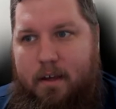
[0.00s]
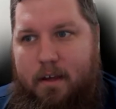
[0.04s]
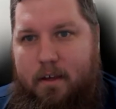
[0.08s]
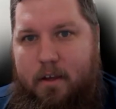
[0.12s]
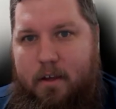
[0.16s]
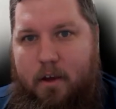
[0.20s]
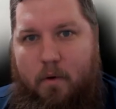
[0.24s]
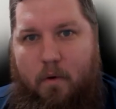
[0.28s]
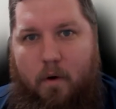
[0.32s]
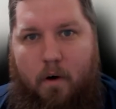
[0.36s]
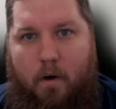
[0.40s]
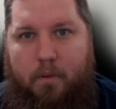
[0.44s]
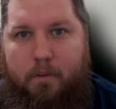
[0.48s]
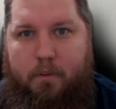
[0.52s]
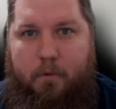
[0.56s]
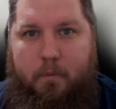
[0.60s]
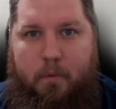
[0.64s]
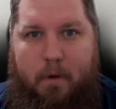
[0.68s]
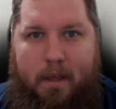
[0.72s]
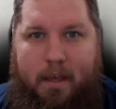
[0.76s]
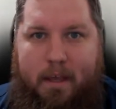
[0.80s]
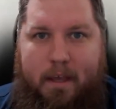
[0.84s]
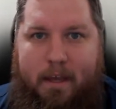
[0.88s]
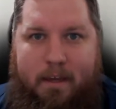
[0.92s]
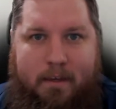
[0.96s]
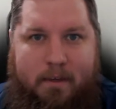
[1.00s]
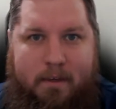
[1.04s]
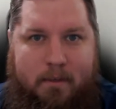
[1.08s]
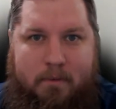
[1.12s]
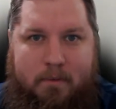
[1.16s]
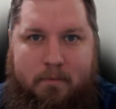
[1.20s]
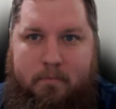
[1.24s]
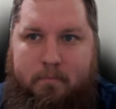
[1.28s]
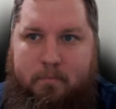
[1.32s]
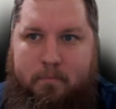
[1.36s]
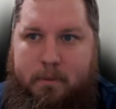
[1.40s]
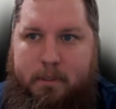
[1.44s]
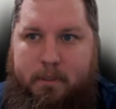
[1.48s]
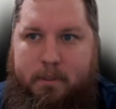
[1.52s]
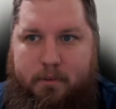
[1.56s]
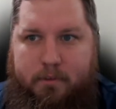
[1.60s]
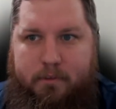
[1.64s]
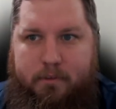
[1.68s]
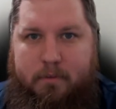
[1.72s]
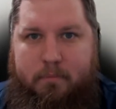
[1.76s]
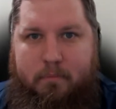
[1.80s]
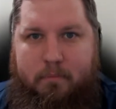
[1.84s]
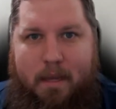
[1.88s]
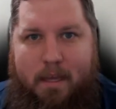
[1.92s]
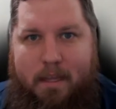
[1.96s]
go all the way and build
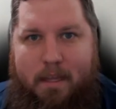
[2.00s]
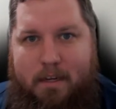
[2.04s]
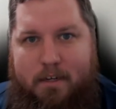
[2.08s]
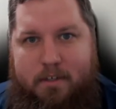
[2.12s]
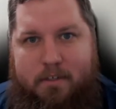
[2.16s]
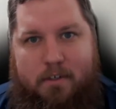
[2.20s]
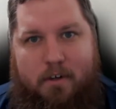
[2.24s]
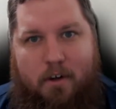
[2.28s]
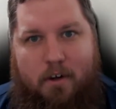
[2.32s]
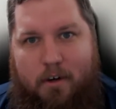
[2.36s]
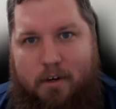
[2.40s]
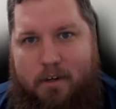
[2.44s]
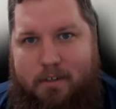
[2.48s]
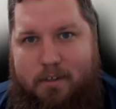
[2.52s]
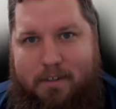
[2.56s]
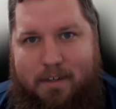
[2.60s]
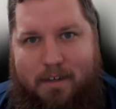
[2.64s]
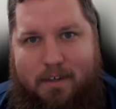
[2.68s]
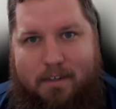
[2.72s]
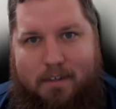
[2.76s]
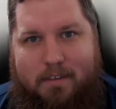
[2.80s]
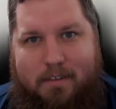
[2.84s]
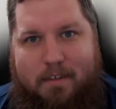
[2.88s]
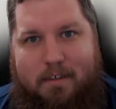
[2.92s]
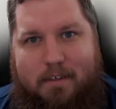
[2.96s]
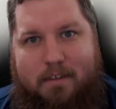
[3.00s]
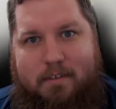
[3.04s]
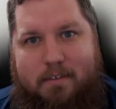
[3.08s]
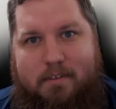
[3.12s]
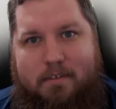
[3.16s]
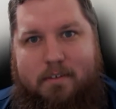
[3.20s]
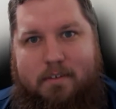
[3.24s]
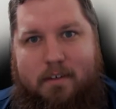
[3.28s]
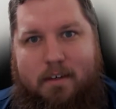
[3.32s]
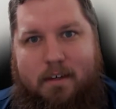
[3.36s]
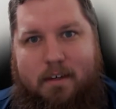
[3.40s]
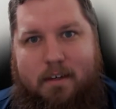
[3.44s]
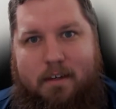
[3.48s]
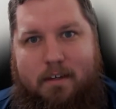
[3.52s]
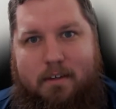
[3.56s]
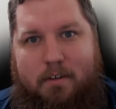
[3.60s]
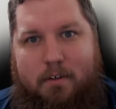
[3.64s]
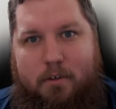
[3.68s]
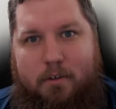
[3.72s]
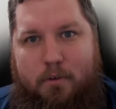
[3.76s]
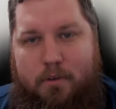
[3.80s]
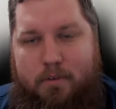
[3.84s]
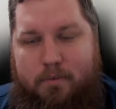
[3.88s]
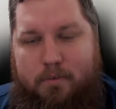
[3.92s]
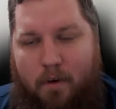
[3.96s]
and manage and architect these
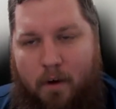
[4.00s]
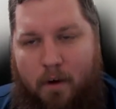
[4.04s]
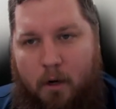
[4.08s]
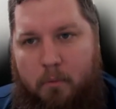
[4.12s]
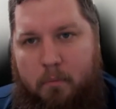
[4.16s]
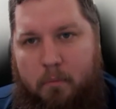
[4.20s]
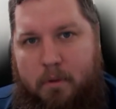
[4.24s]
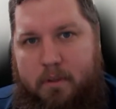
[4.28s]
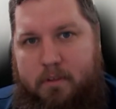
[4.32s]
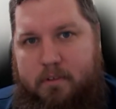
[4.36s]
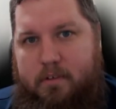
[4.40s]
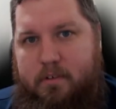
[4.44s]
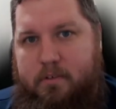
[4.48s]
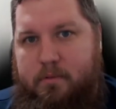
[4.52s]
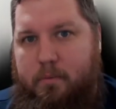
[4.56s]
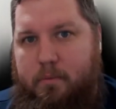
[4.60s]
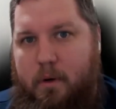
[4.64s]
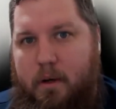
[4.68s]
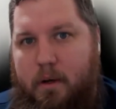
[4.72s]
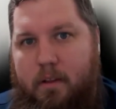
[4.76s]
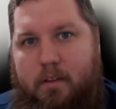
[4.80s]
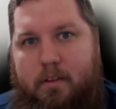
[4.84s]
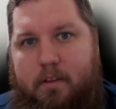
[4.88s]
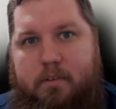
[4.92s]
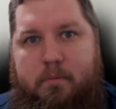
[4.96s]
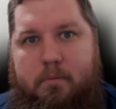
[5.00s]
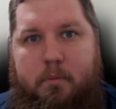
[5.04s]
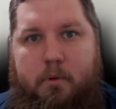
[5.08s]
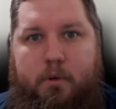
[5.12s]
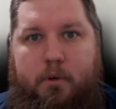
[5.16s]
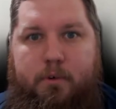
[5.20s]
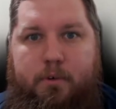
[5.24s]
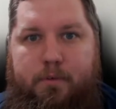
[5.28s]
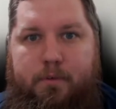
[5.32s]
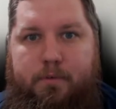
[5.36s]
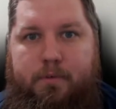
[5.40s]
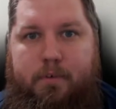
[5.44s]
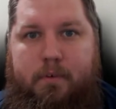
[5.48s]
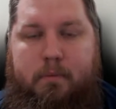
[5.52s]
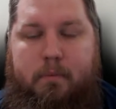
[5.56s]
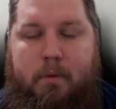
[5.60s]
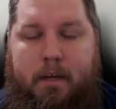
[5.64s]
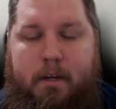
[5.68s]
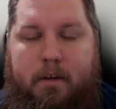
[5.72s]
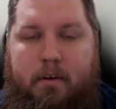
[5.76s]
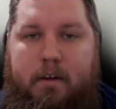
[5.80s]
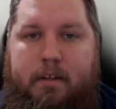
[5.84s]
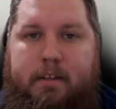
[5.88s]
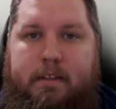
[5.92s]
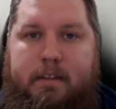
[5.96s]
new environments as well as move and
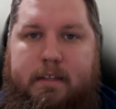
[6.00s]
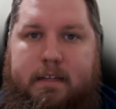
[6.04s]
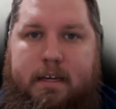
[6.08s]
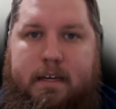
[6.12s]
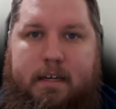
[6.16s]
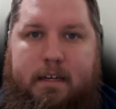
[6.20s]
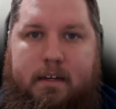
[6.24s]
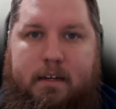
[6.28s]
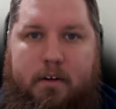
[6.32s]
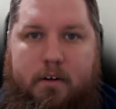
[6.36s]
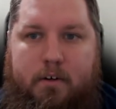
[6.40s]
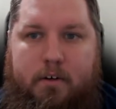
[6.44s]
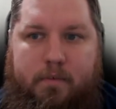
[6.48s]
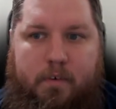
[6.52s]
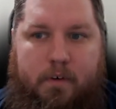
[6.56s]
migrate the data.